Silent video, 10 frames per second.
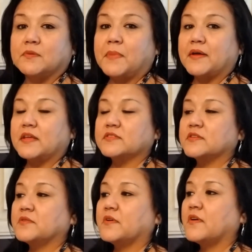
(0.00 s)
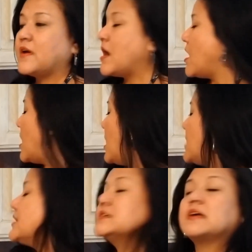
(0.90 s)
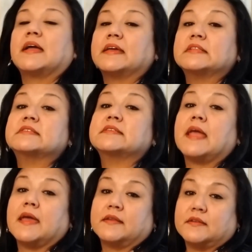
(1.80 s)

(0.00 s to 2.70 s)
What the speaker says: about as hot as I can stand it.